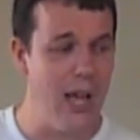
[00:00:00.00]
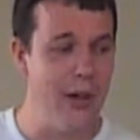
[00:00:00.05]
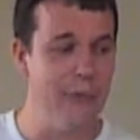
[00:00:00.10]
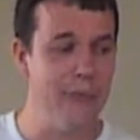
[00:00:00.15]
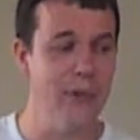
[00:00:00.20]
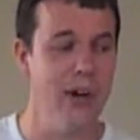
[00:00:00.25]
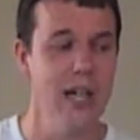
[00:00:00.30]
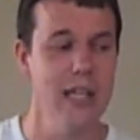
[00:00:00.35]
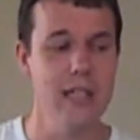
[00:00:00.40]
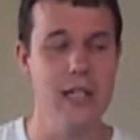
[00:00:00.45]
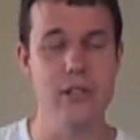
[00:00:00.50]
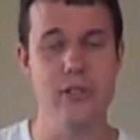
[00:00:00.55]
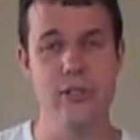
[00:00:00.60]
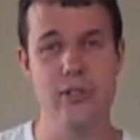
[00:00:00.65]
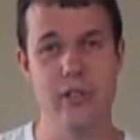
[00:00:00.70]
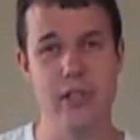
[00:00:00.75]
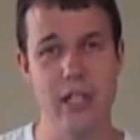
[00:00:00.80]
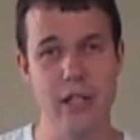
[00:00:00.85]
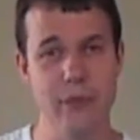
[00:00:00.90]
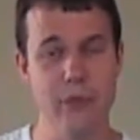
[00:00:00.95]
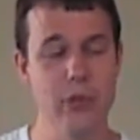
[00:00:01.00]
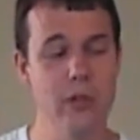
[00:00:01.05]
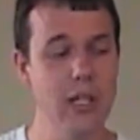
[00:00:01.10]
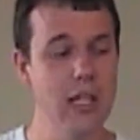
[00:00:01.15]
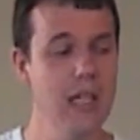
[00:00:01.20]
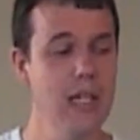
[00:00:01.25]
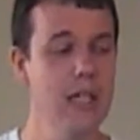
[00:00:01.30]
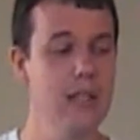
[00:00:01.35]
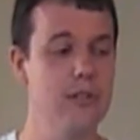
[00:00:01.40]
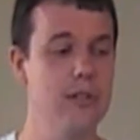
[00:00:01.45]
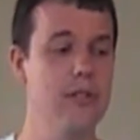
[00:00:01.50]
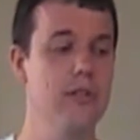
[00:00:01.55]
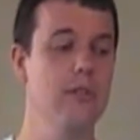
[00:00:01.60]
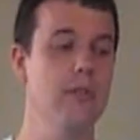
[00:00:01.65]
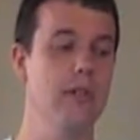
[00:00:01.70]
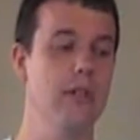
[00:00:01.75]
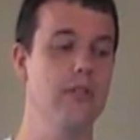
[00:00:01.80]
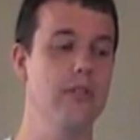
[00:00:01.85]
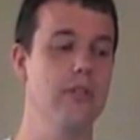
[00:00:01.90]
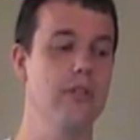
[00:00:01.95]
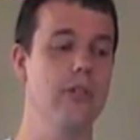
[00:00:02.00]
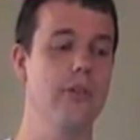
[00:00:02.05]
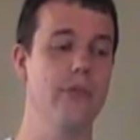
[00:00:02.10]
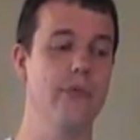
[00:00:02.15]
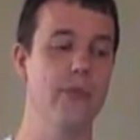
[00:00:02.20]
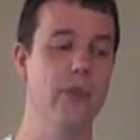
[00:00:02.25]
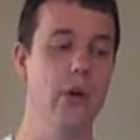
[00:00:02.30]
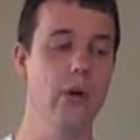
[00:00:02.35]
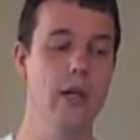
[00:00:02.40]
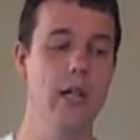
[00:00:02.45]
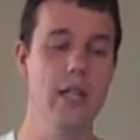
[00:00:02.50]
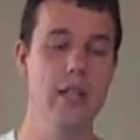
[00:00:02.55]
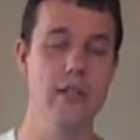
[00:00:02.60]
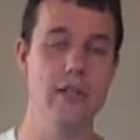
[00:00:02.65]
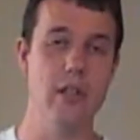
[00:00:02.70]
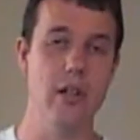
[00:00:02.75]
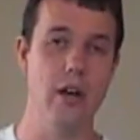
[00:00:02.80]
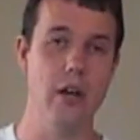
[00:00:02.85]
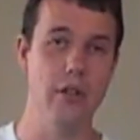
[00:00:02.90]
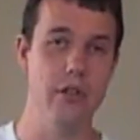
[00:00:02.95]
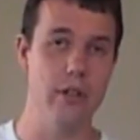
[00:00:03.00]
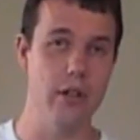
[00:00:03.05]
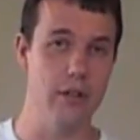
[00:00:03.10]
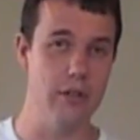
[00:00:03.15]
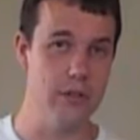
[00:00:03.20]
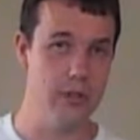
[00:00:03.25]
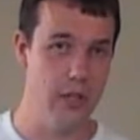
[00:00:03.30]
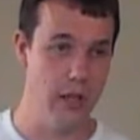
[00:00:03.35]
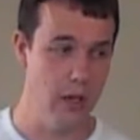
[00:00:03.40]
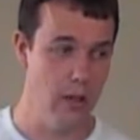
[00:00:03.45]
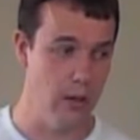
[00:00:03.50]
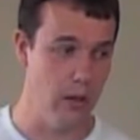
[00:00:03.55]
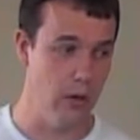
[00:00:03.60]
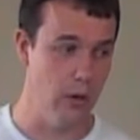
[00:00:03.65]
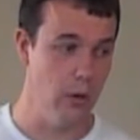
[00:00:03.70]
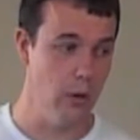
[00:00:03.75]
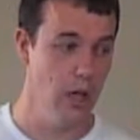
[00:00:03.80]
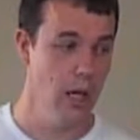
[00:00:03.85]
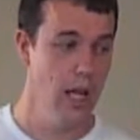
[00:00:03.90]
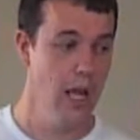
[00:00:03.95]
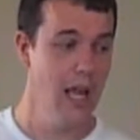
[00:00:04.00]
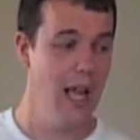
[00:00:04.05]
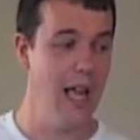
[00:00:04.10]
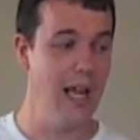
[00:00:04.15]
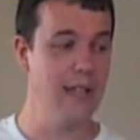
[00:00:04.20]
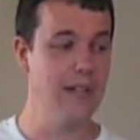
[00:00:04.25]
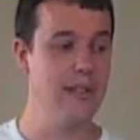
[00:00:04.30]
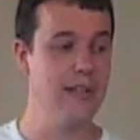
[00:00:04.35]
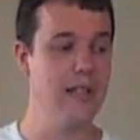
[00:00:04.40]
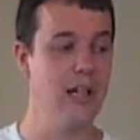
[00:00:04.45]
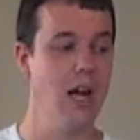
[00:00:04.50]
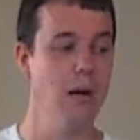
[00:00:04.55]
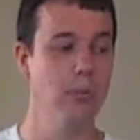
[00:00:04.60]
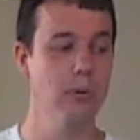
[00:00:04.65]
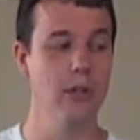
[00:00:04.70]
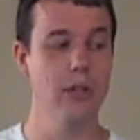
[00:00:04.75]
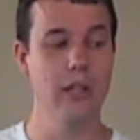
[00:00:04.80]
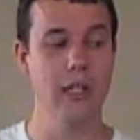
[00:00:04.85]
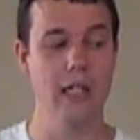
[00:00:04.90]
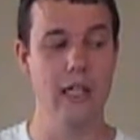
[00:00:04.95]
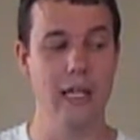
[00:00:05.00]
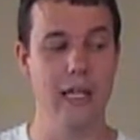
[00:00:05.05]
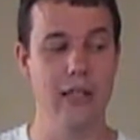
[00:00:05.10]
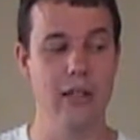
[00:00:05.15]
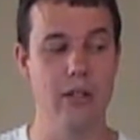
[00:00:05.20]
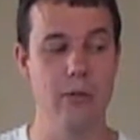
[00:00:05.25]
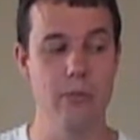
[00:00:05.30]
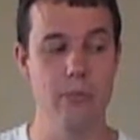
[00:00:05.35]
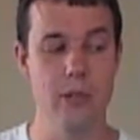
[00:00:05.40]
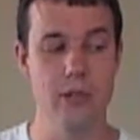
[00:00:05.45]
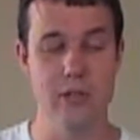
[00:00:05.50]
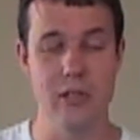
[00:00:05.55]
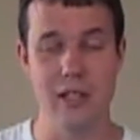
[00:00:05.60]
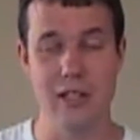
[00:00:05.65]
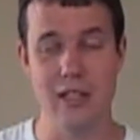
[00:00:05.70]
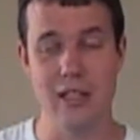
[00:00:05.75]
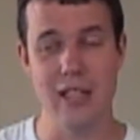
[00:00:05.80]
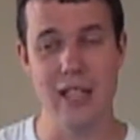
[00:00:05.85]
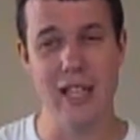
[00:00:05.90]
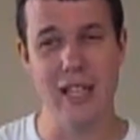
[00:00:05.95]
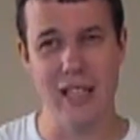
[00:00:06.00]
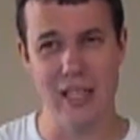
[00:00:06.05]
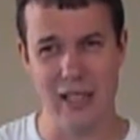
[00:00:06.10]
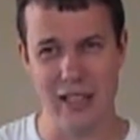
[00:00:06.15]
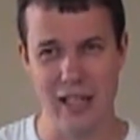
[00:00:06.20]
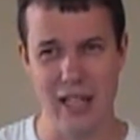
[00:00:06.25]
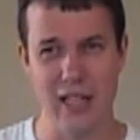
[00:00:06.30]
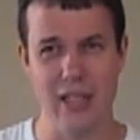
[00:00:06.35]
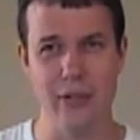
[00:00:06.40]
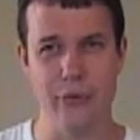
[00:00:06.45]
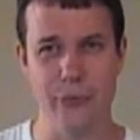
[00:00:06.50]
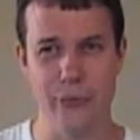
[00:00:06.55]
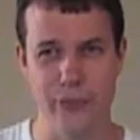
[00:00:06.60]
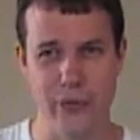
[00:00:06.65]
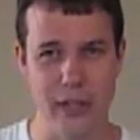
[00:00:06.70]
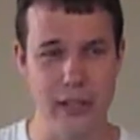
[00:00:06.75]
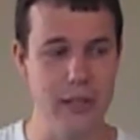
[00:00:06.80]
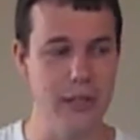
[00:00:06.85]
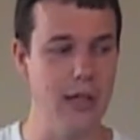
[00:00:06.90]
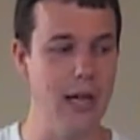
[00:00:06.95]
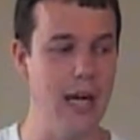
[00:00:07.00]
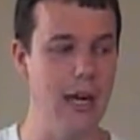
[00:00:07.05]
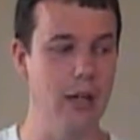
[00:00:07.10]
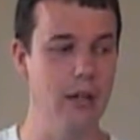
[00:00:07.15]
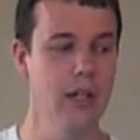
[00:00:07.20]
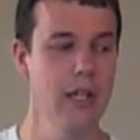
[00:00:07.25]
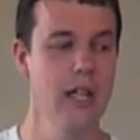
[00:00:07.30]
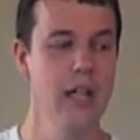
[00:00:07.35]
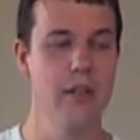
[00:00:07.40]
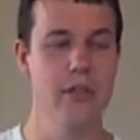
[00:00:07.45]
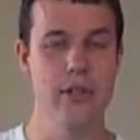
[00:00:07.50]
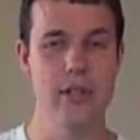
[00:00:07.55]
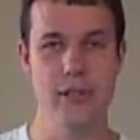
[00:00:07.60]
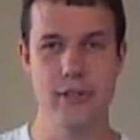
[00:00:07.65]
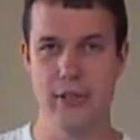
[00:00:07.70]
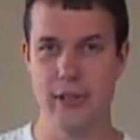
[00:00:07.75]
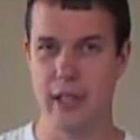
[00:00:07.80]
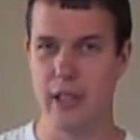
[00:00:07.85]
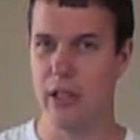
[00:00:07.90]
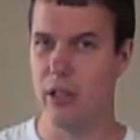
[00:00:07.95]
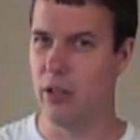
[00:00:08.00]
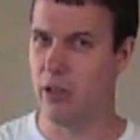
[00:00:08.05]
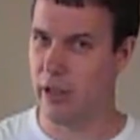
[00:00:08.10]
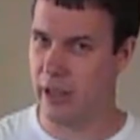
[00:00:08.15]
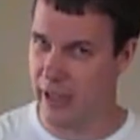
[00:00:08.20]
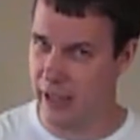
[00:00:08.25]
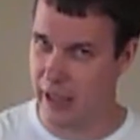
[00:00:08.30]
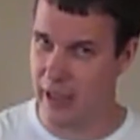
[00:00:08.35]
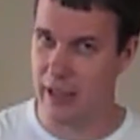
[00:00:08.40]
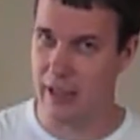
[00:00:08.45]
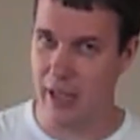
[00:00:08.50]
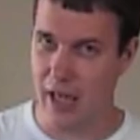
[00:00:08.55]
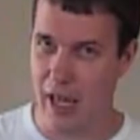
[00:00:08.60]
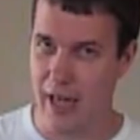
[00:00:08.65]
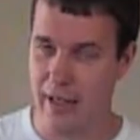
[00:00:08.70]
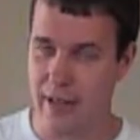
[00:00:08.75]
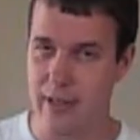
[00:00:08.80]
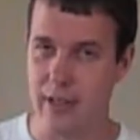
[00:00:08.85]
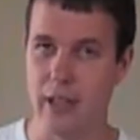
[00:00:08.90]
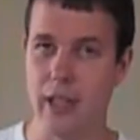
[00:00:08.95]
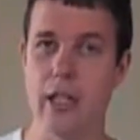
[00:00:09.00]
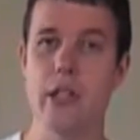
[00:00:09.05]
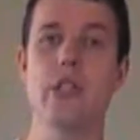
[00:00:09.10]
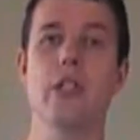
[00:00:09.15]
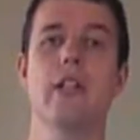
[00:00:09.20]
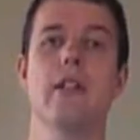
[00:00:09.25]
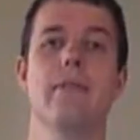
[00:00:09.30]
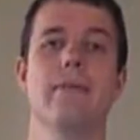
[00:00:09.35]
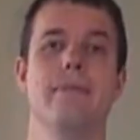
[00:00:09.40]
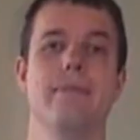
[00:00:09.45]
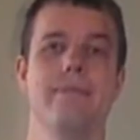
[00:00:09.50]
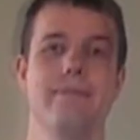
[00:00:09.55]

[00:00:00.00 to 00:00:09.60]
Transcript: I find that if you can get students to focus on their toe and stop looking at the music, then they can kind of figure out this skill in isolation.